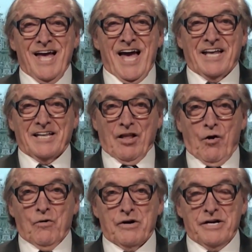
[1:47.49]
and
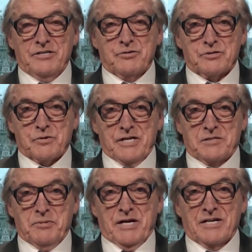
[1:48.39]
lower interest rates
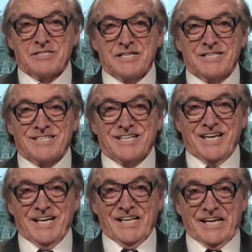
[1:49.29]
because it's
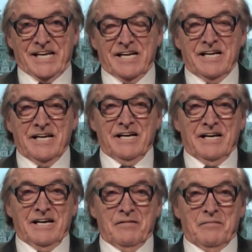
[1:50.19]
killing
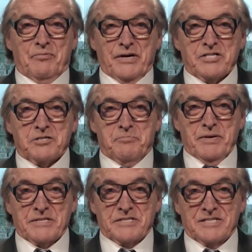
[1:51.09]
British
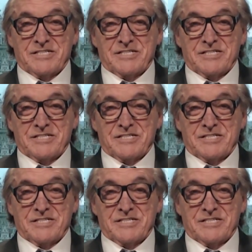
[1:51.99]
business.